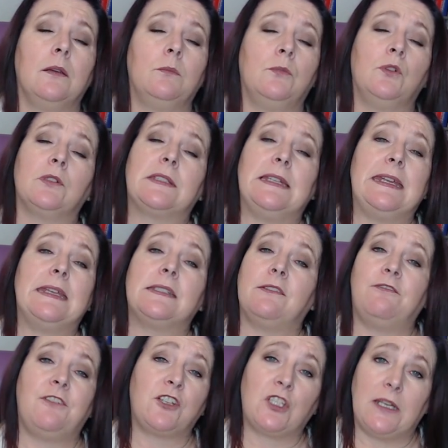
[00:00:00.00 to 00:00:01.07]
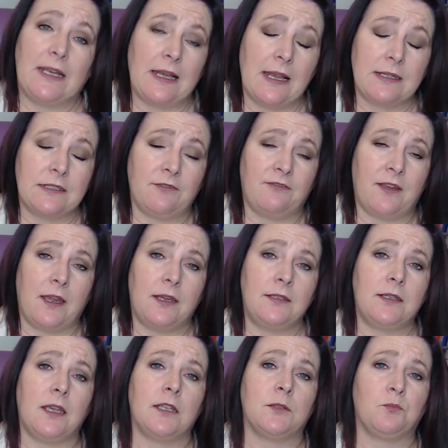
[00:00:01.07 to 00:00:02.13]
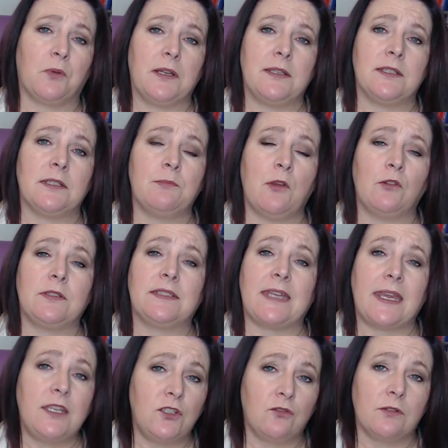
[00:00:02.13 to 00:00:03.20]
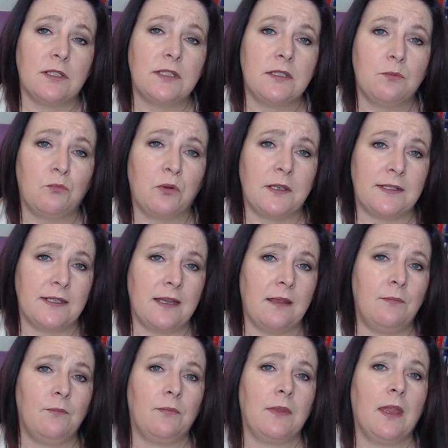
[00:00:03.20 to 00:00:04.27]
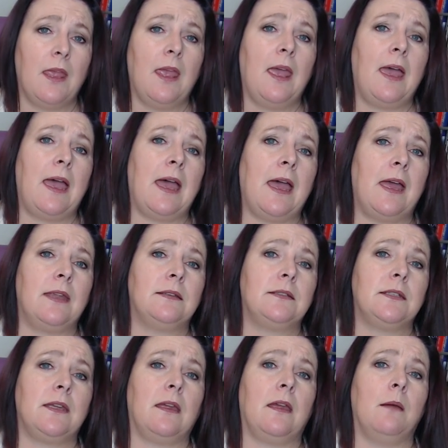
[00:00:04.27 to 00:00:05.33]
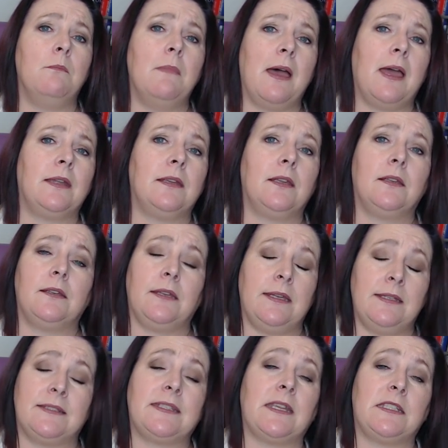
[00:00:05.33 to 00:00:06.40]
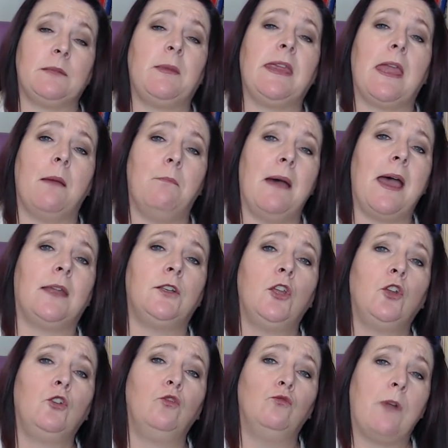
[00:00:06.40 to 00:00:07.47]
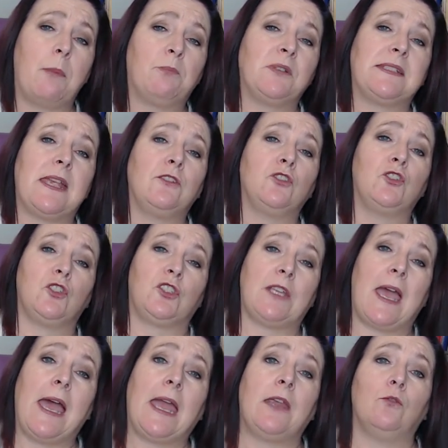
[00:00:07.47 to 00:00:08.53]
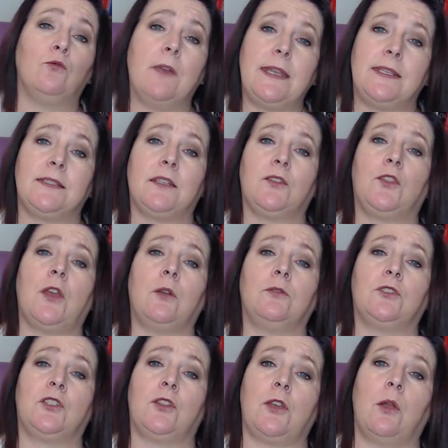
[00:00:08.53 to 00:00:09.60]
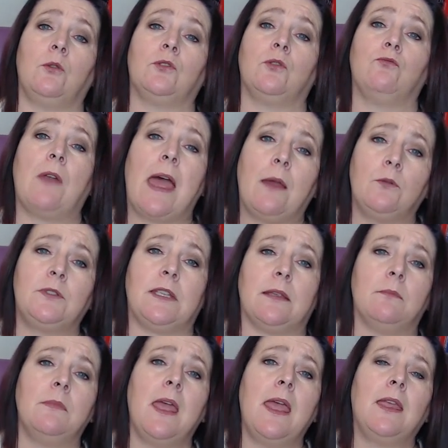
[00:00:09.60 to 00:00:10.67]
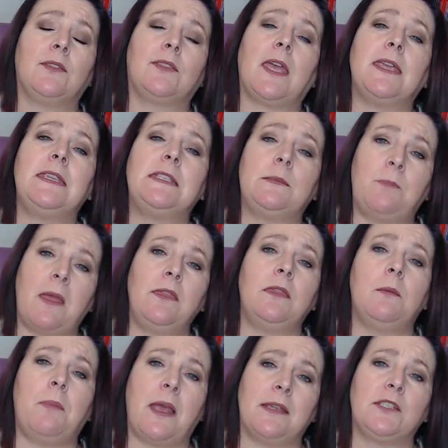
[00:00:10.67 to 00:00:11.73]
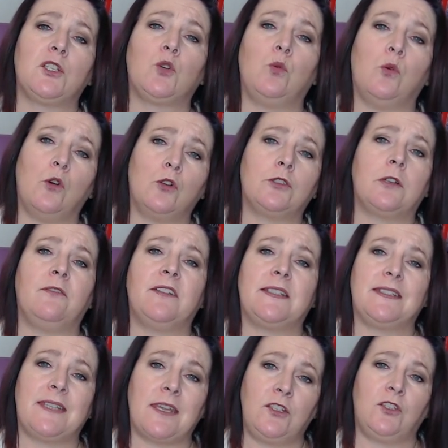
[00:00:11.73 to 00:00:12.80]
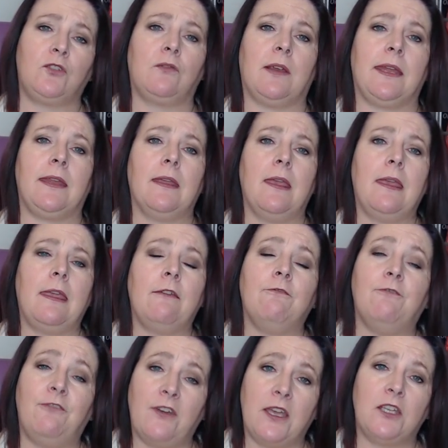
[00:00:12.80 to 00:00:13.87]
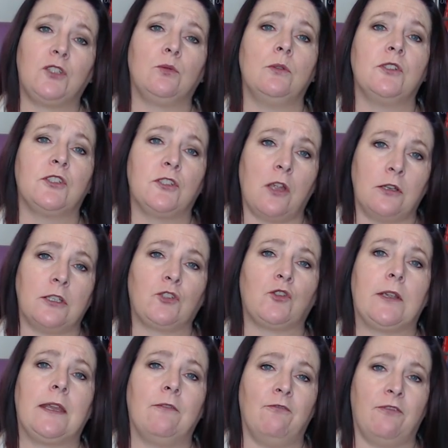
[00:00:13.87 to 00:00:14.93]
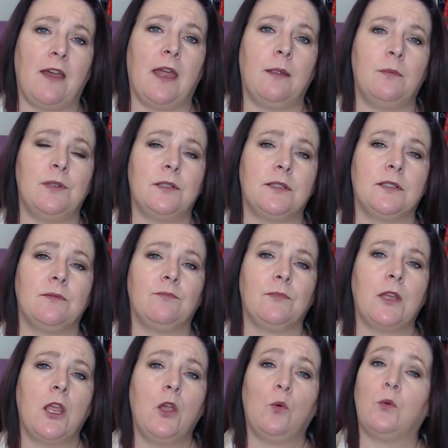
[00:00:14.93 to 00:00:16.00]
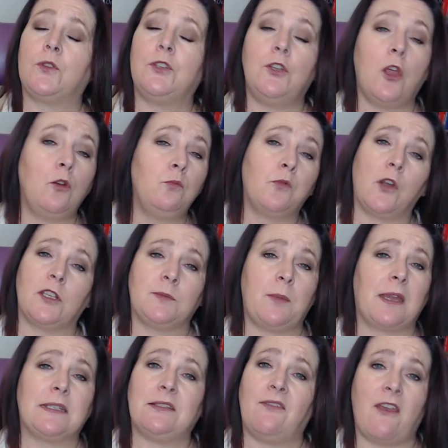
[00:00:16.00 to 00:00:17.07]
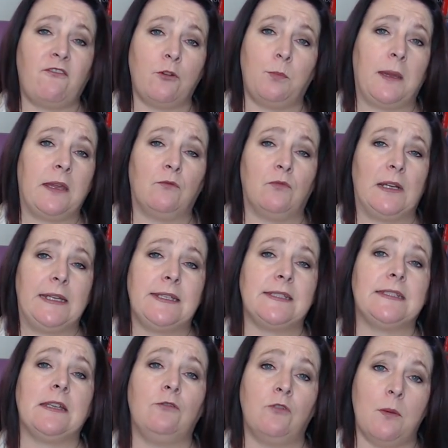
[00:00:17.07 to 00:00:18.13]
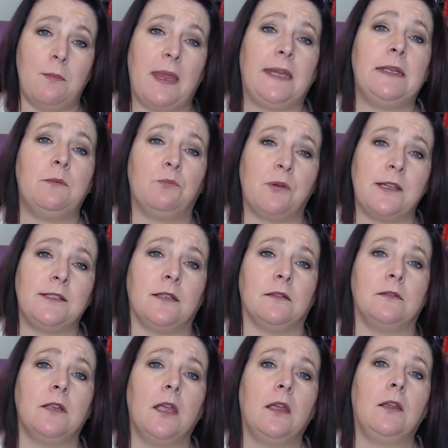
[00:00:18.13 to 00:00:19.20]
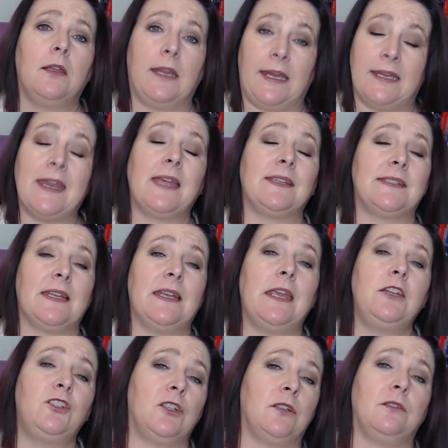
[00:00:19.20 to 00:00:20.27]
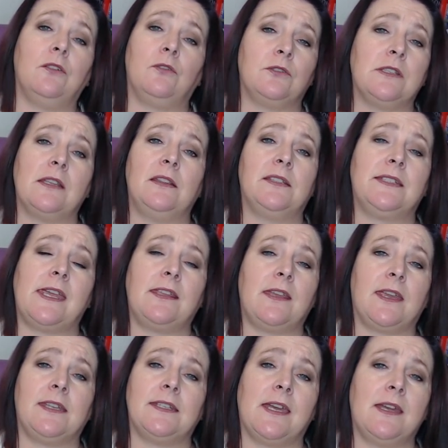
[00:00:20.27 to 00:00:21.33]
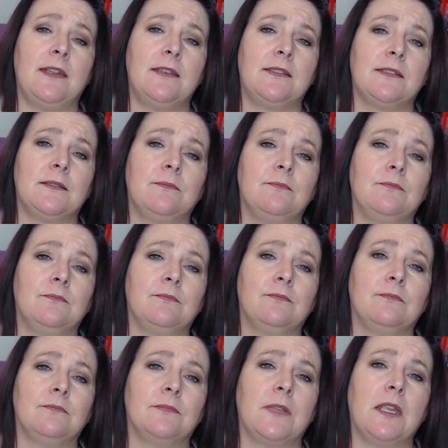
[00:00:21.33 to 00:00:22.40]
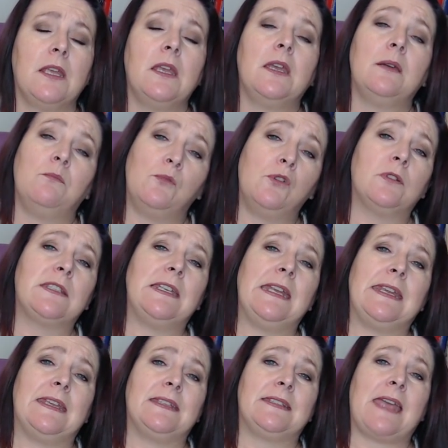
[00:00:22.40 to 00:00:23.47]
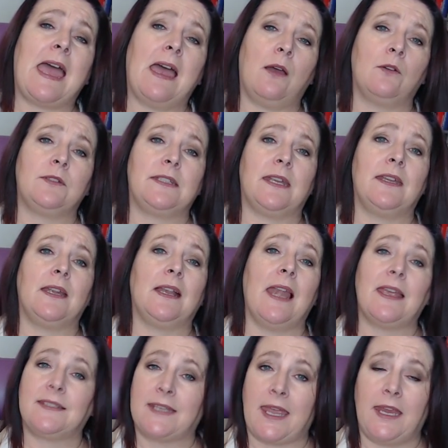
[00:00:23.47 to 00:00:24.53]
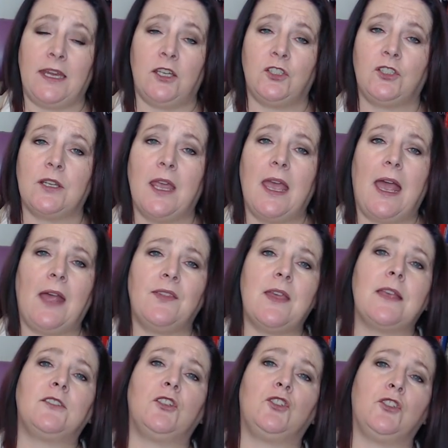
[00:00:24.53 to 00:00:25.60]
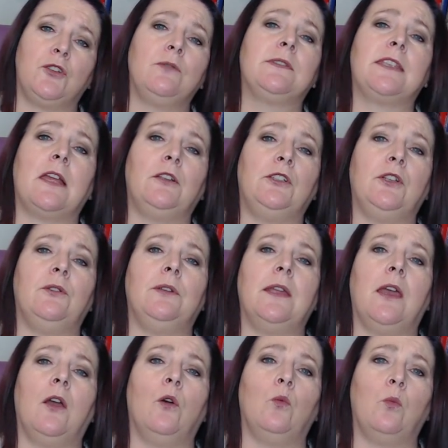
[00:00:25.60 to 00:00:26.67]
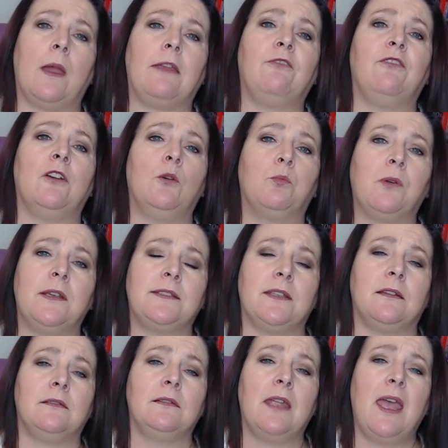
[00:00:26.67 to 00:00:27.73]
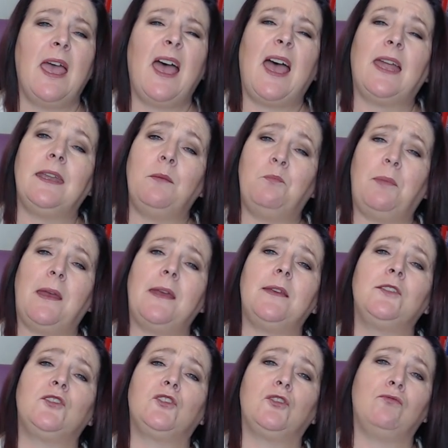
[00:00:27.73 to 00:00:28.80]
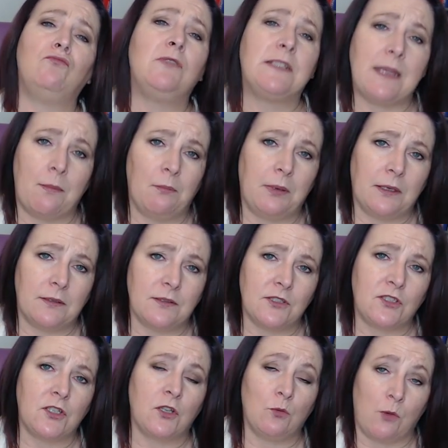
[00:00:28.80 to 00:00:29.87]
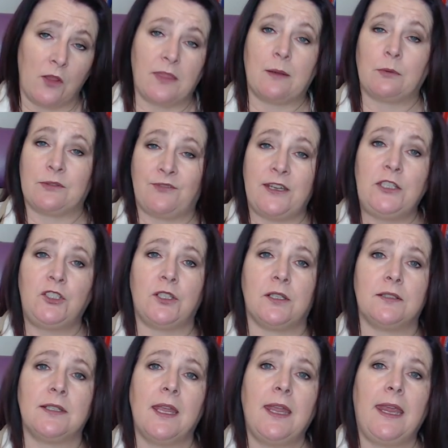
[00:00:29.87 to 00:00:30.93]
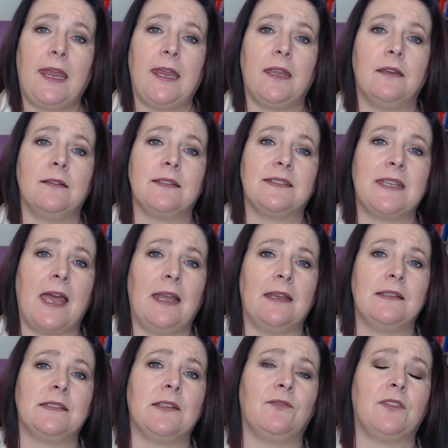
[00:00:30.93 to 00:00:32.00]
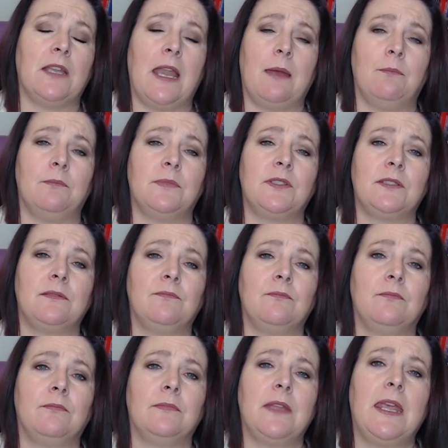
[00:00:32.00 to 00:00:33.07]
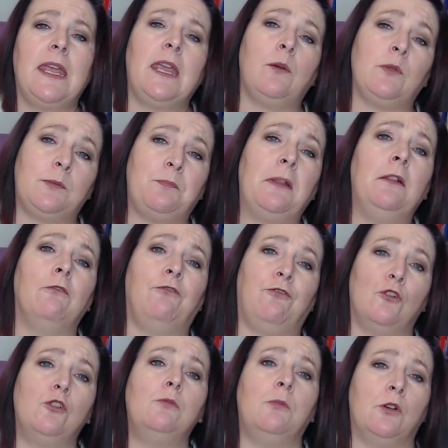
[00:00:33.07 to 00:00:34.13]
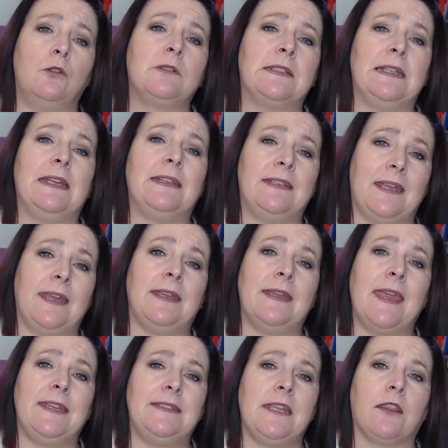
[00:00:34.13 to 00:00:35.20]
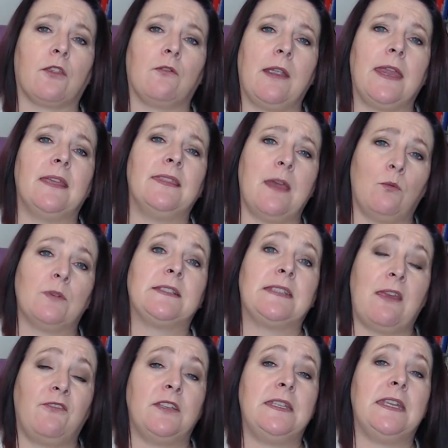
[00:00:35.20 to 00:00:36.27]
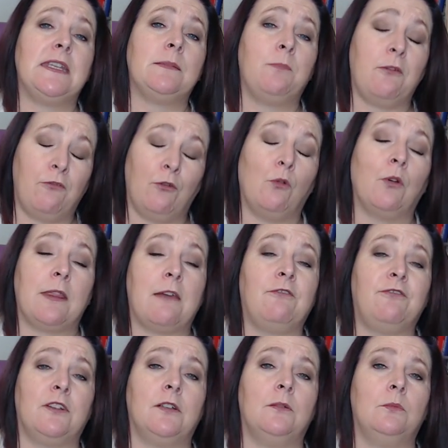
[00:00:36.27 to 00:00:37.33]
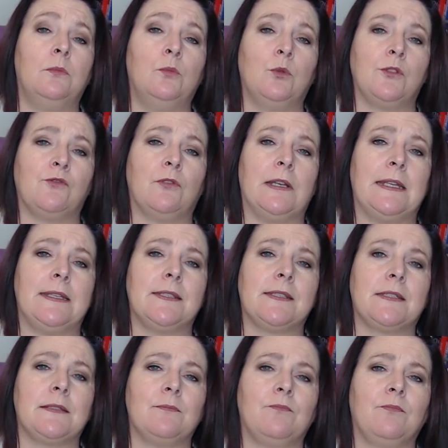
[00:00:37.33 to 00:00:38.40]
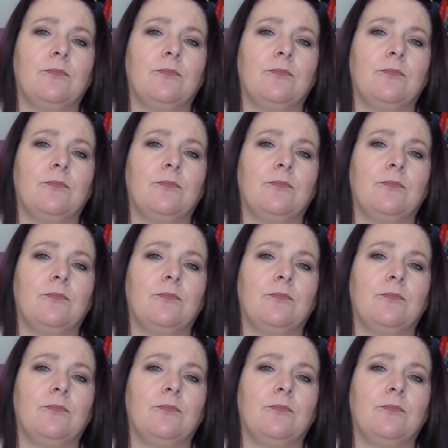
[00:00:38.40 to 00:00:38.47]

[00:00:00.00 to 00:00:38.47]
Maudsley is officially classified as Britain's most dangerous prisoner, and he's said to be a man who represents such a high risk to those around him that he spent the past quarter of a century in virtual solitary confinement. With no prospect of ever being released, he'll remain in prison in isolation until the day that he dies. Maudsley is housed in a glass cage, and that's a two-cell unit at Wakefield Prison, and it bears some resemblance to the one that was featured in Silence of the Lambs. It was built for Maudsley in 83, and that was 7 years before that film was released.